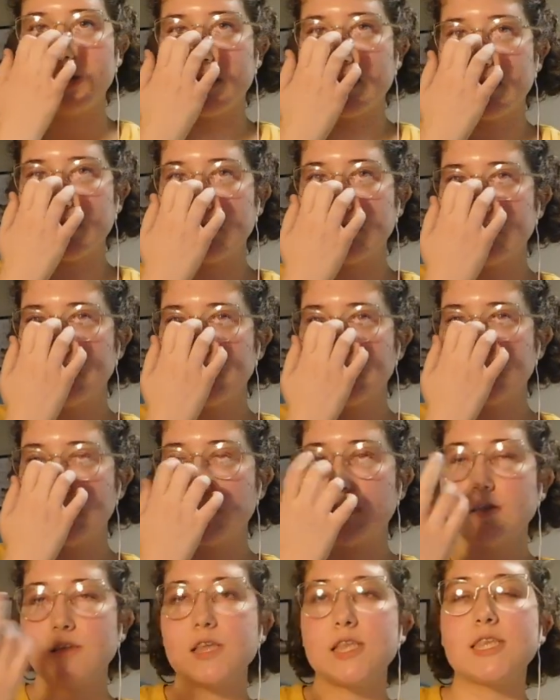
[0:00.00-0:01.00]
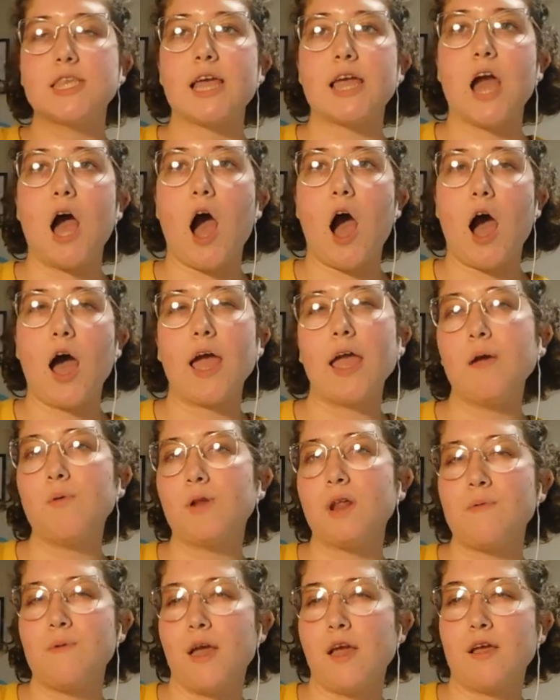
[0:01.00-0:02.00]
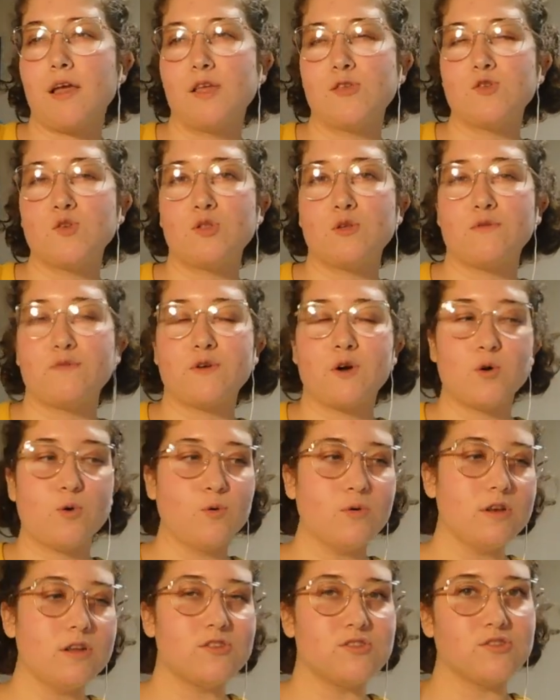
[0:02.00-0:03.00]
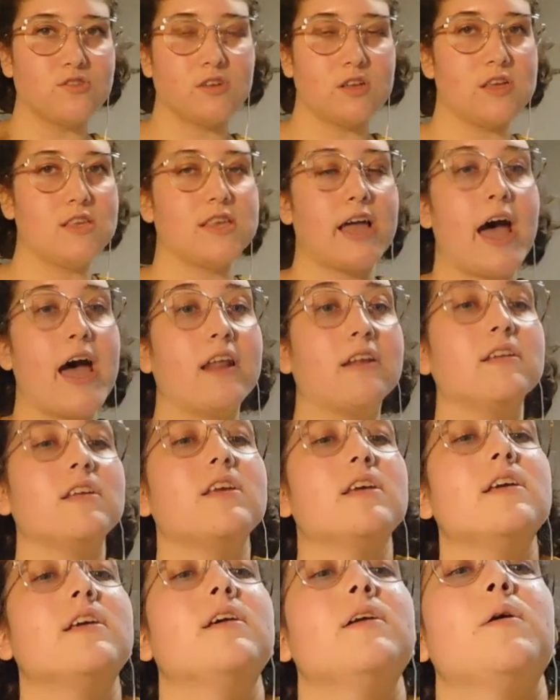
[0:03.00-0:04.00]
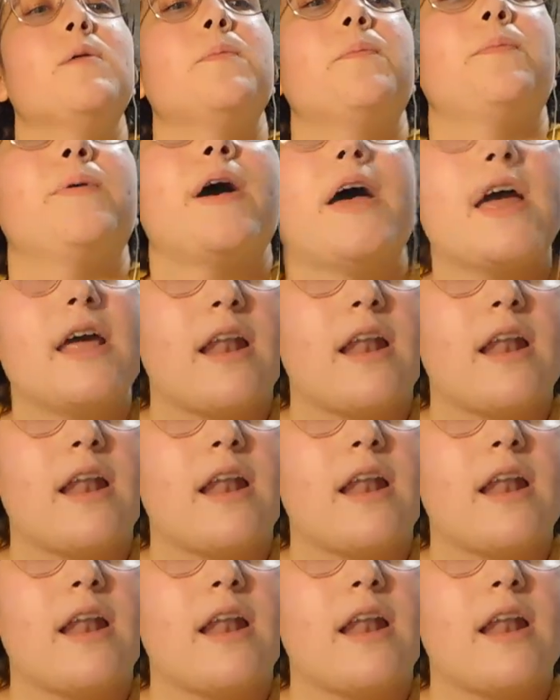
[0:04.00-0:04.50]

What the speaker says: to say hi when I answer the phone. It's really sad. But